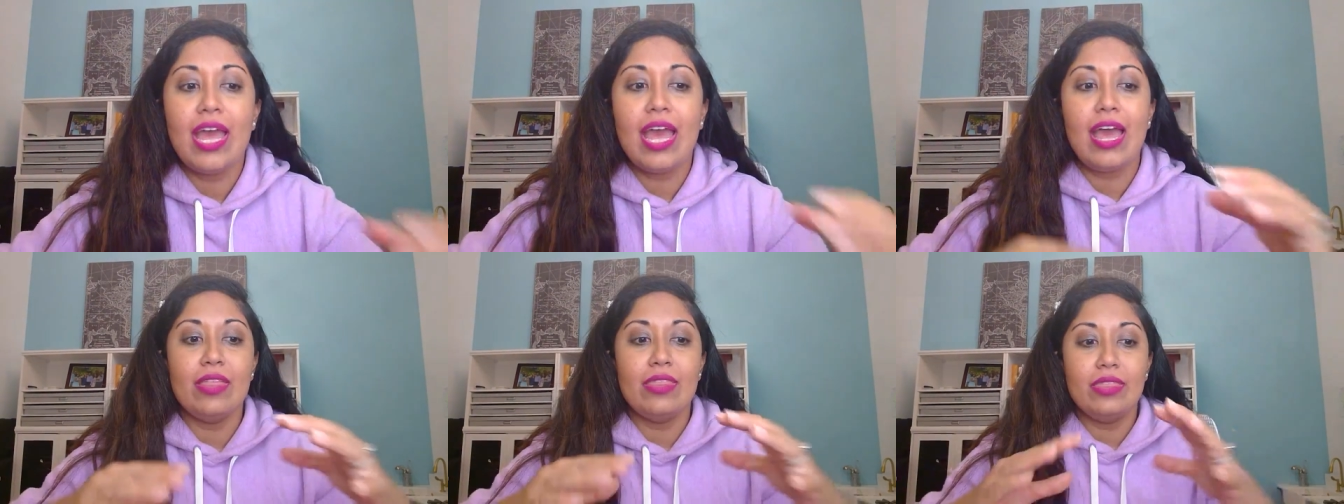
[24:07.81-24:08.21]

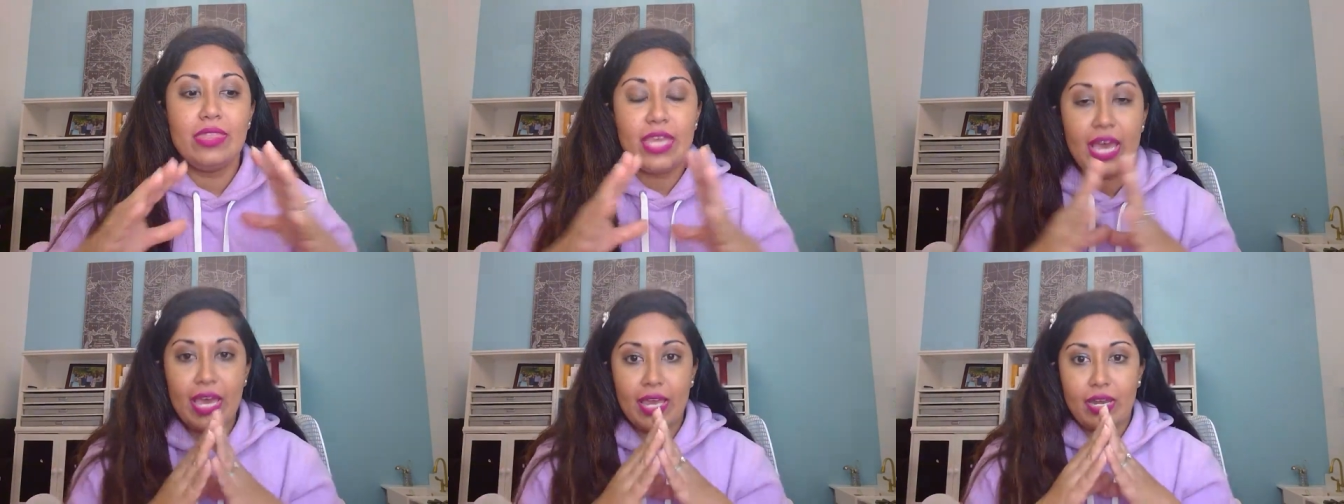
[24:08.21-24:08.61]
And
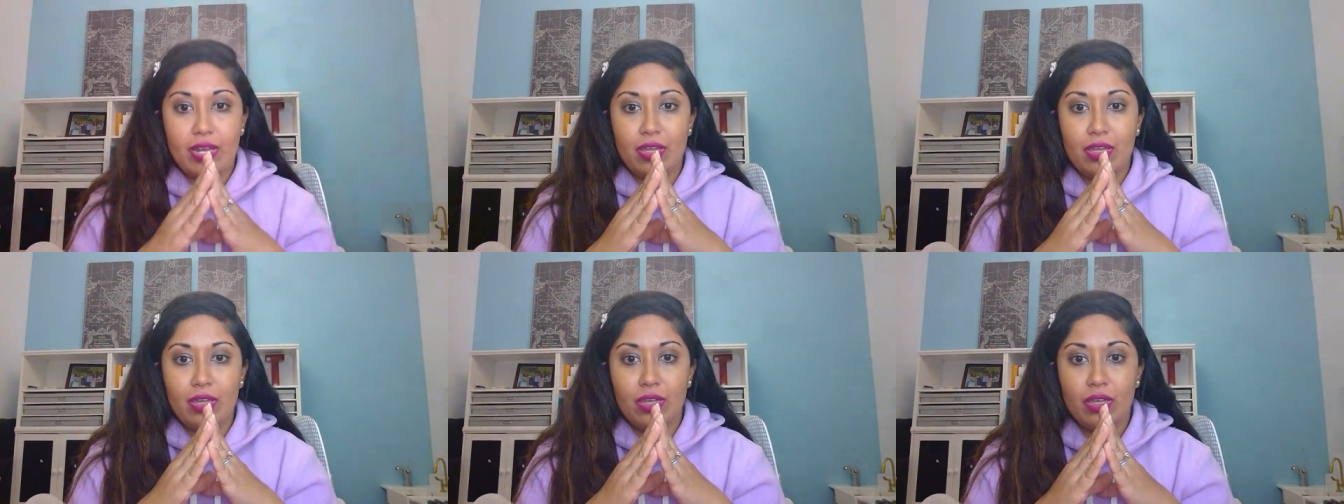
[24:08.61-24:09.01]

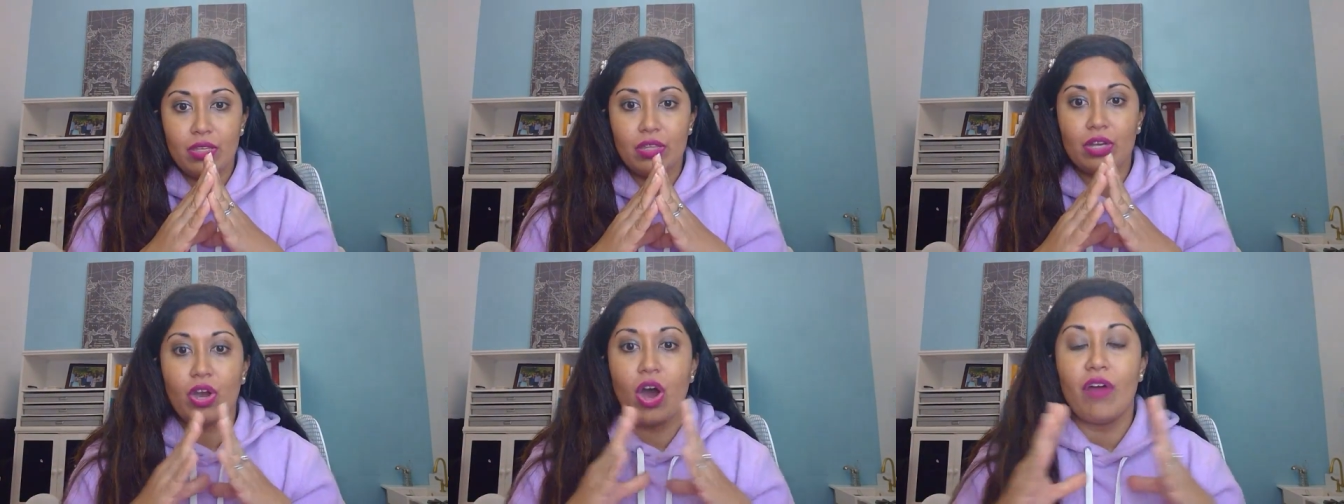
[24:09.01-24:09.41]
then
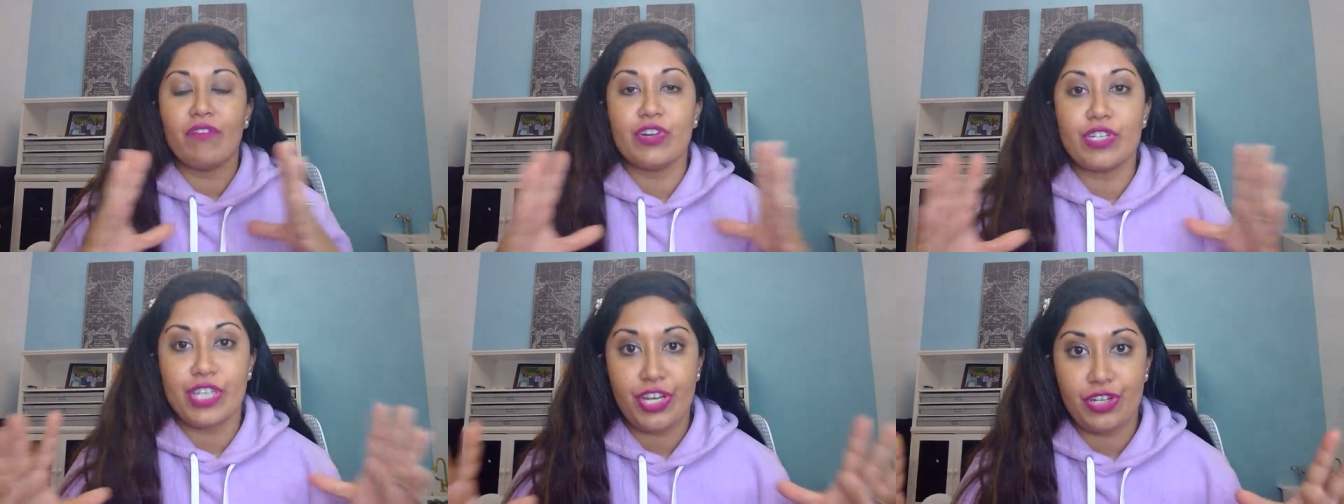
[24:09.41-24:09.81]
the
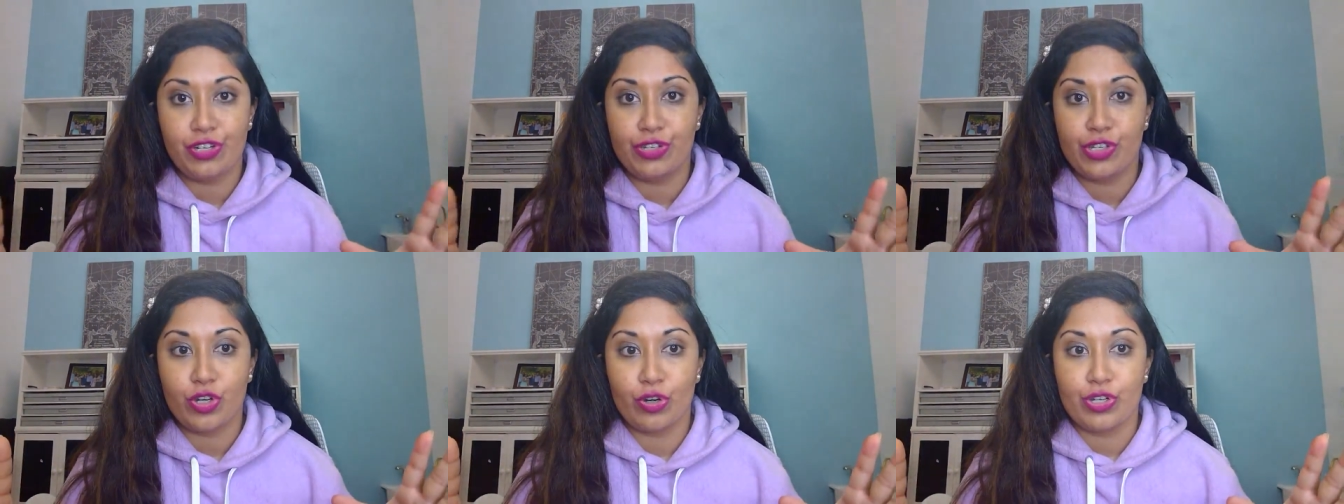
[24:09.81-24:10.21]
conversation
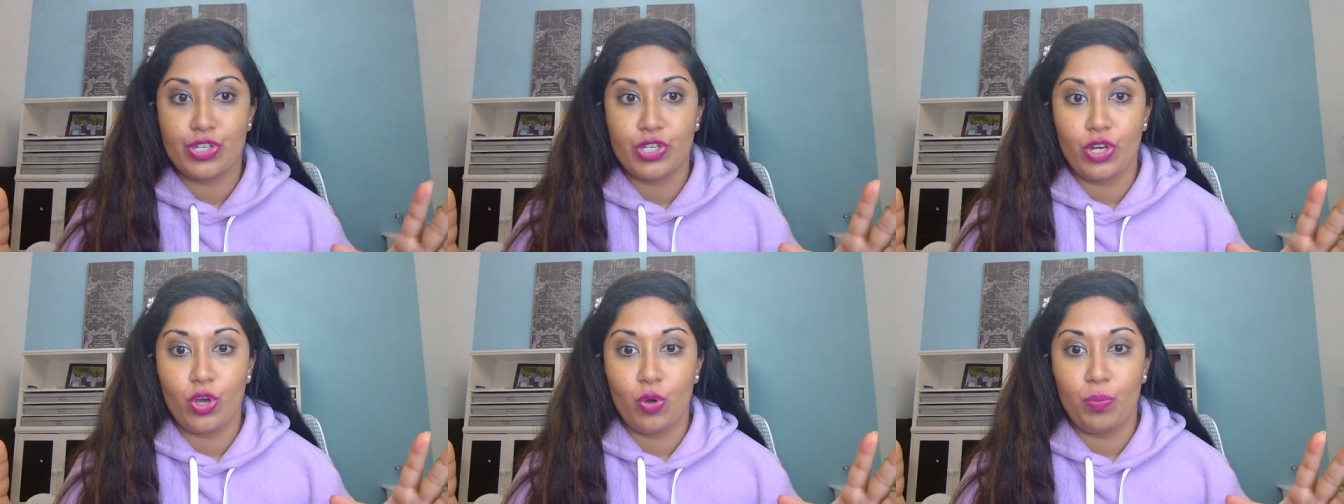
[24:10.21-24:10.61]
starts
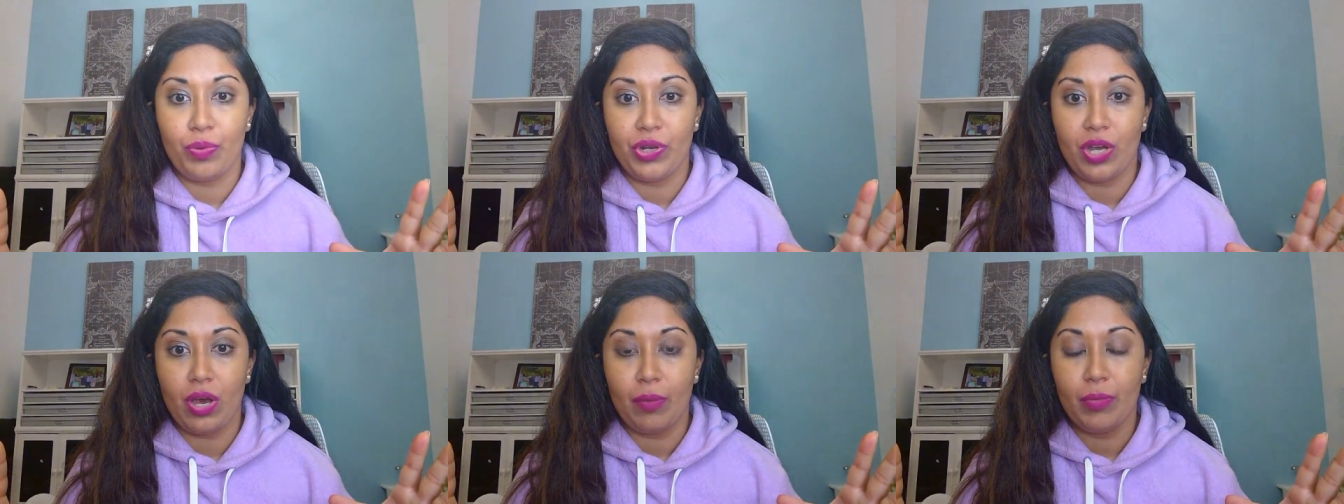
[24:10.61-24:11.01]
to
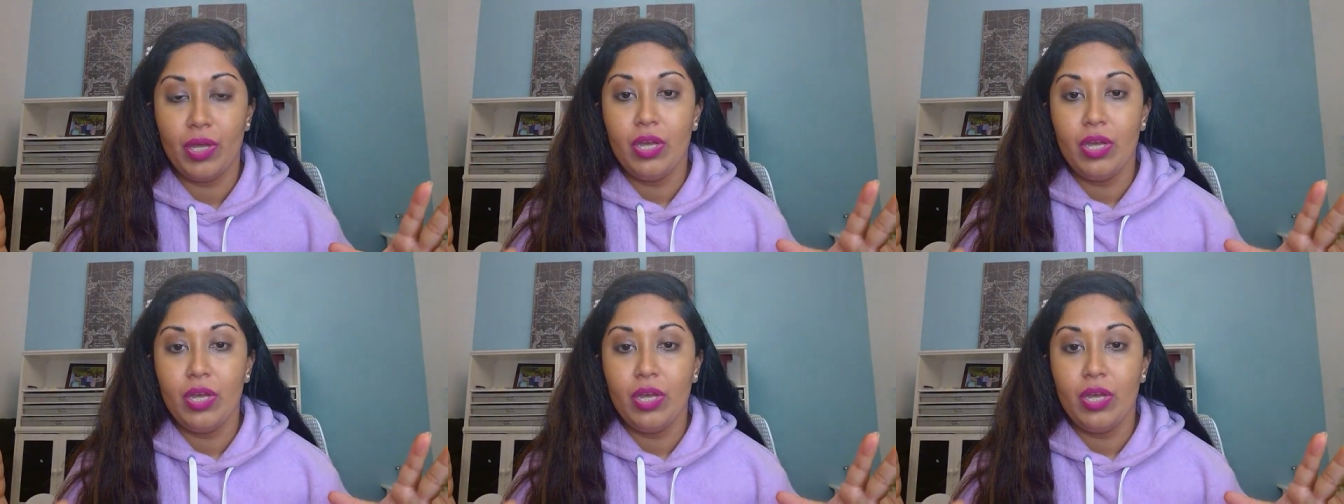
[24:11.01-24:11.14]
open up.